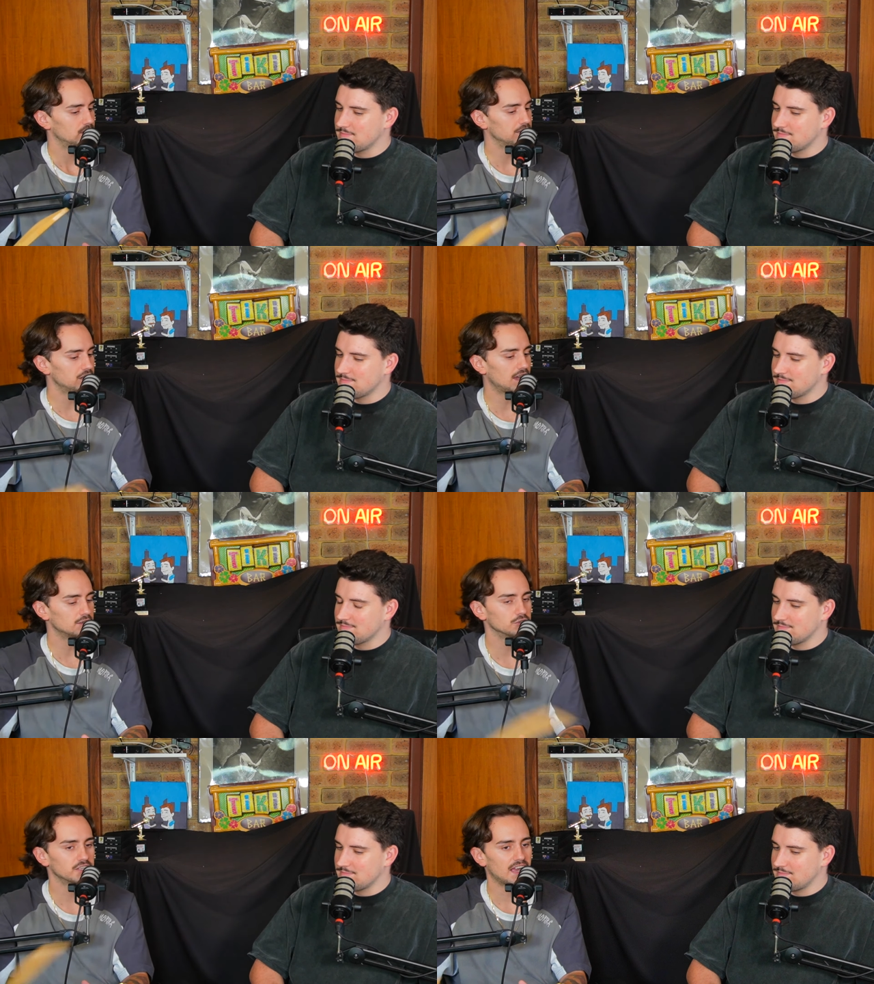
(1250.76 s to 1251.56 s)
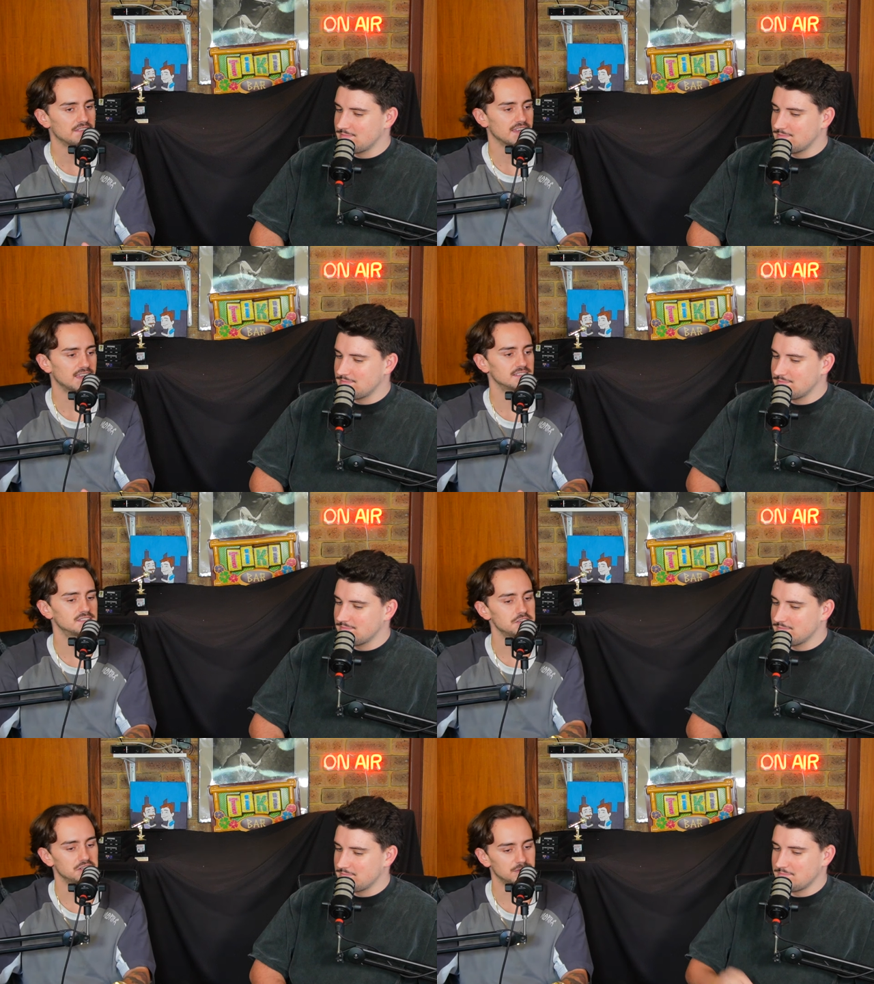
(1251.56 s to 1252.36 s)
Speaker 1: And then I had to look at how they get
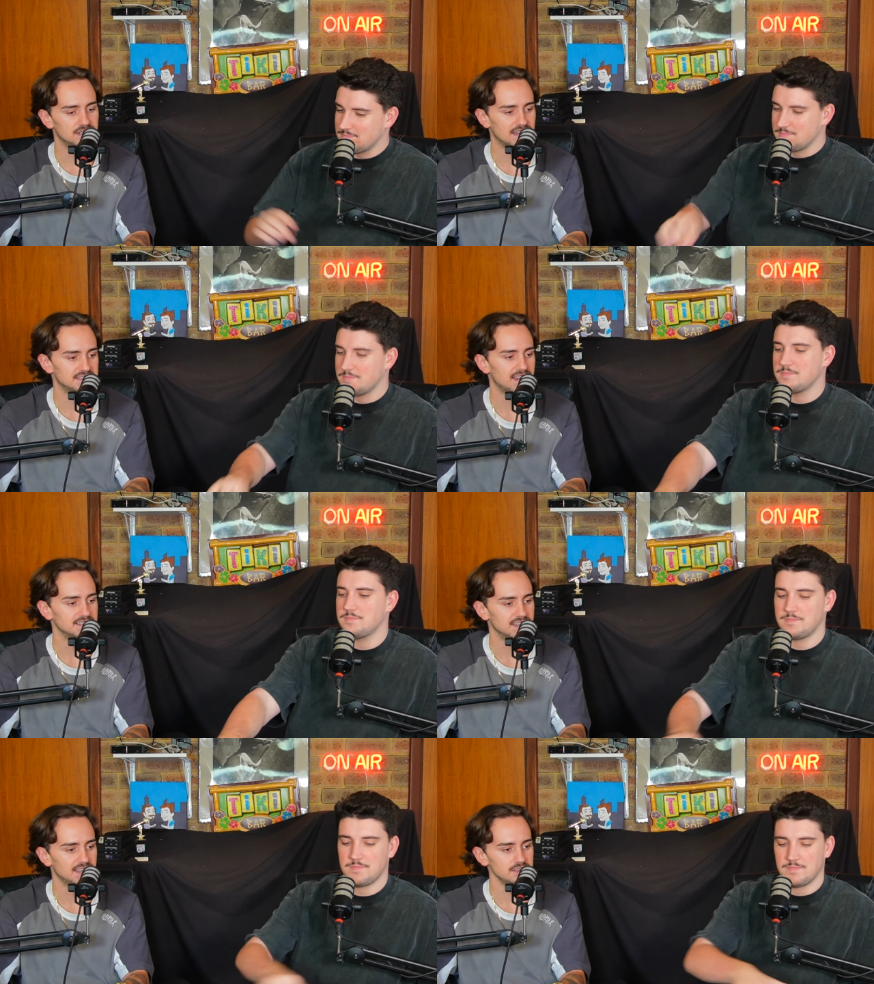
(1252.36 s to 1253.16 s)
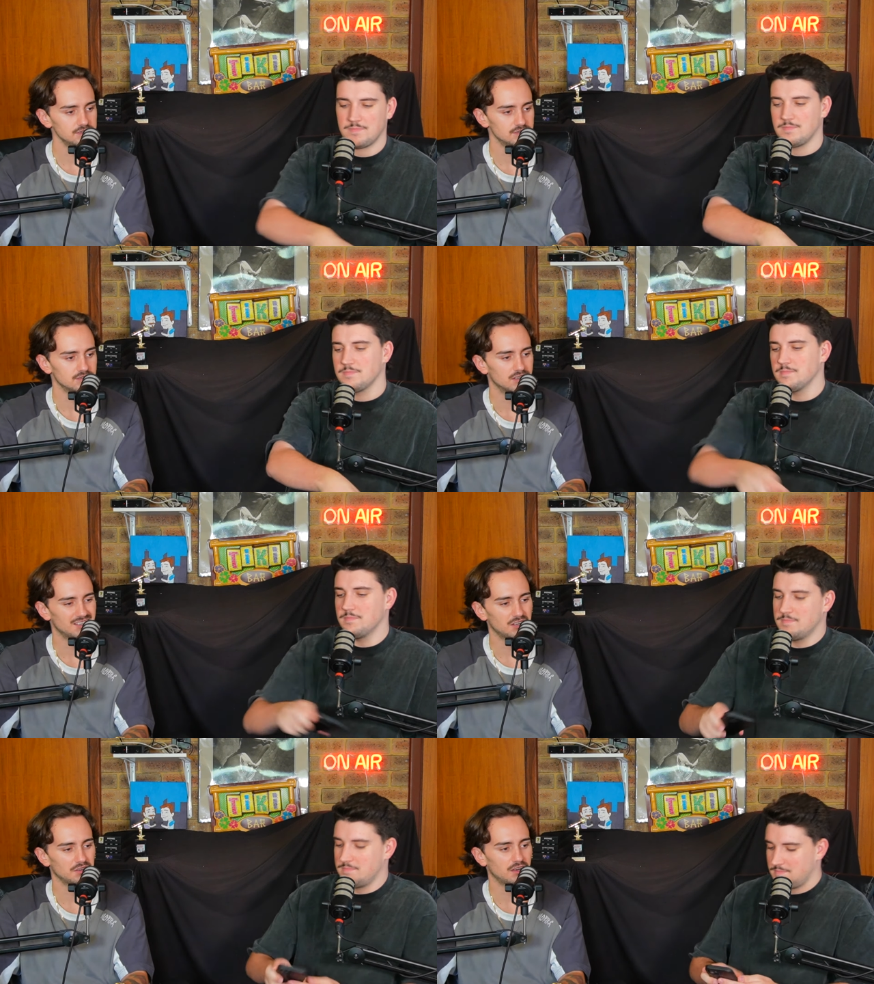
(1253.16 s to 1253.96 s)
into uni with the SATs, mm.
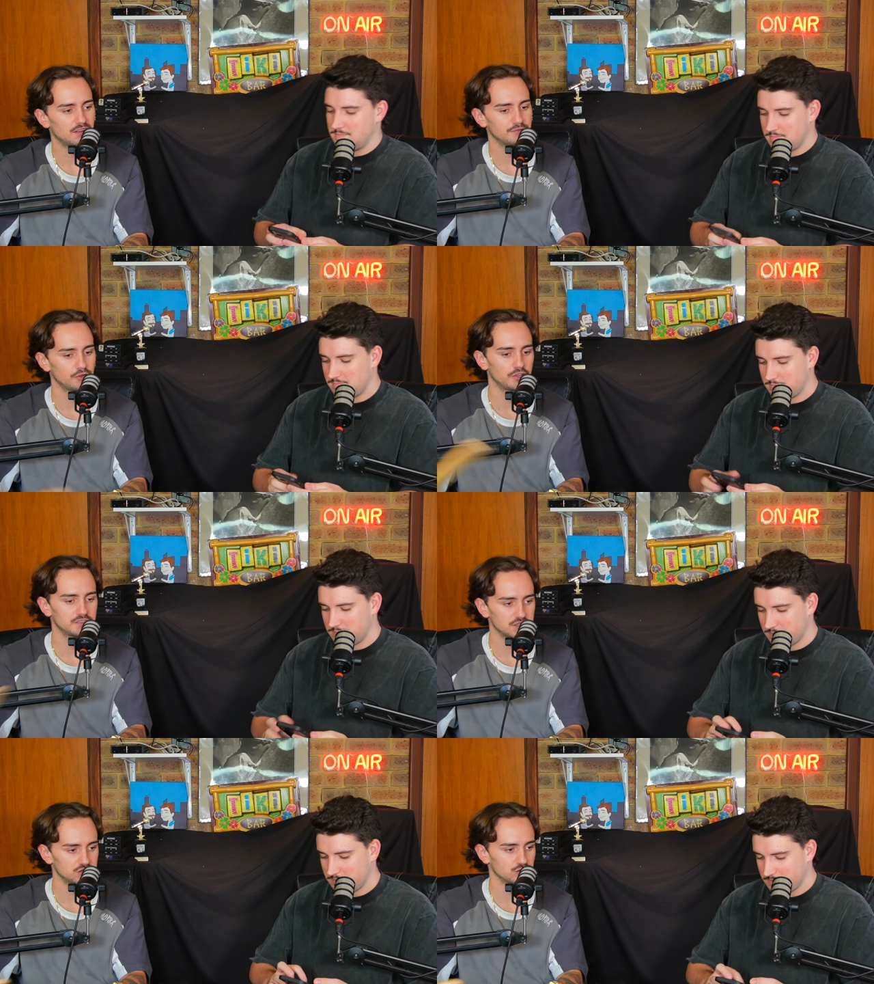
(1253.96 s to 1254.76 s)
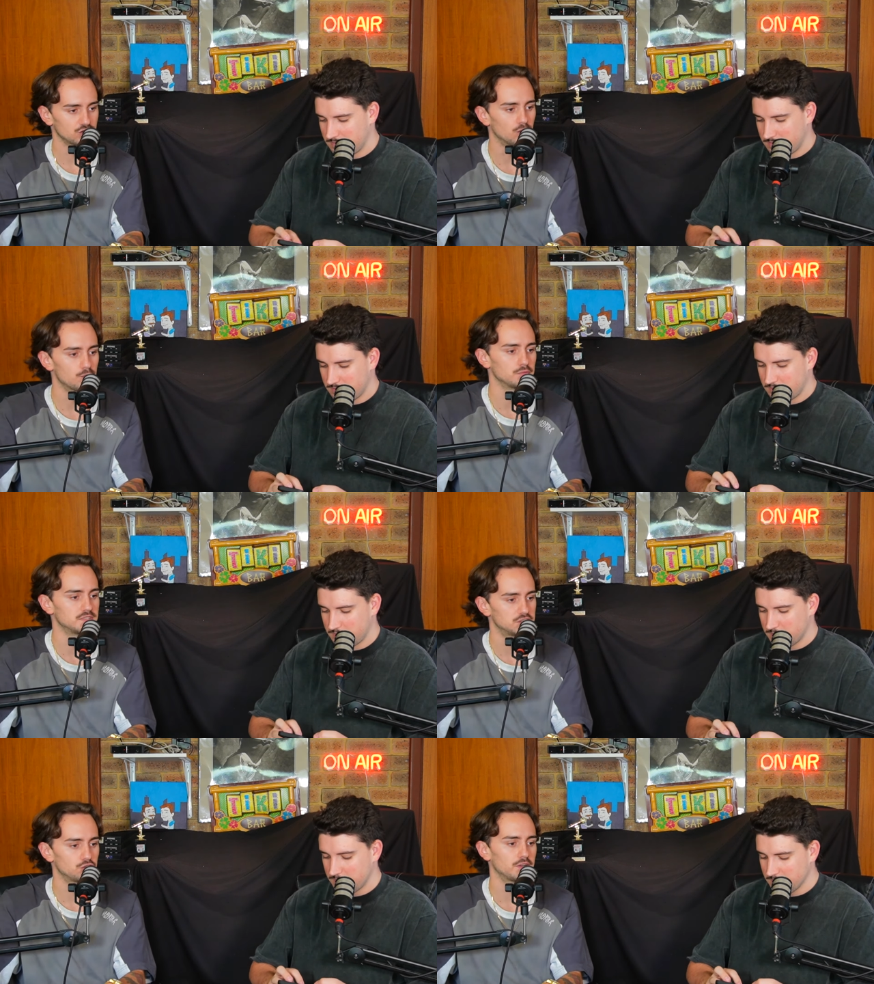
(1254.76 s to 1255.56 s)
and I, I've heard that it's just all
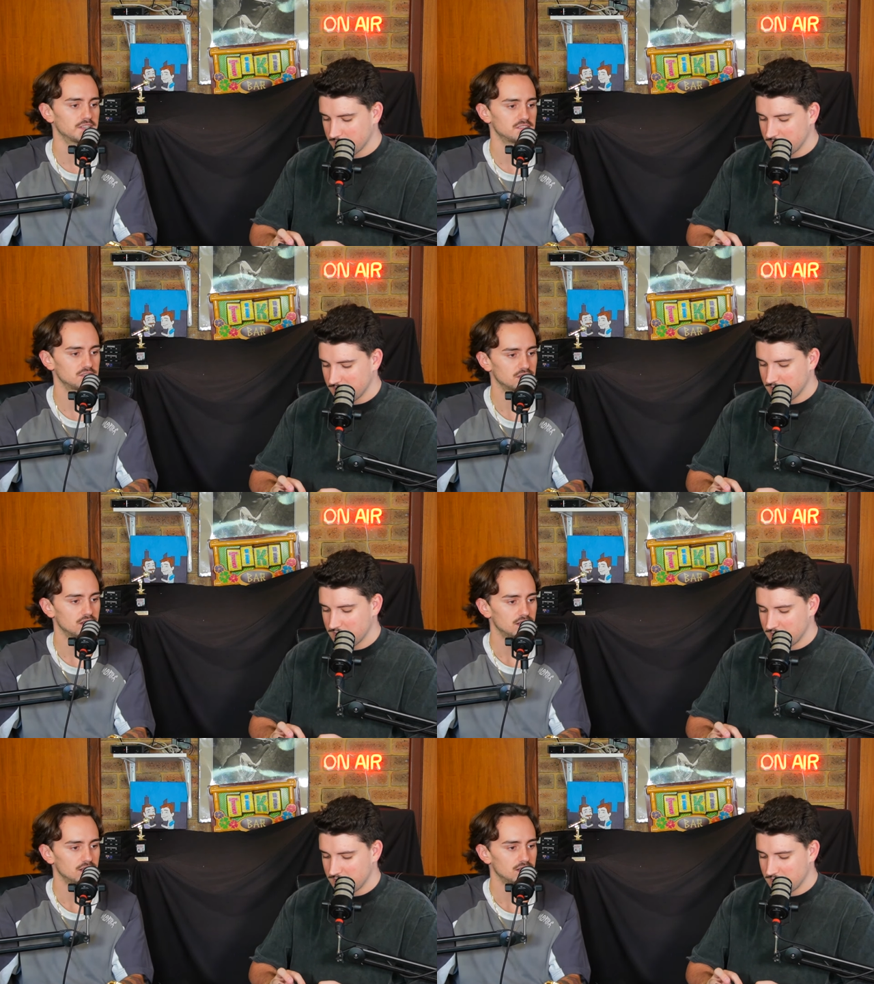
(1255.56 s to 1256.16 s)
multi choice.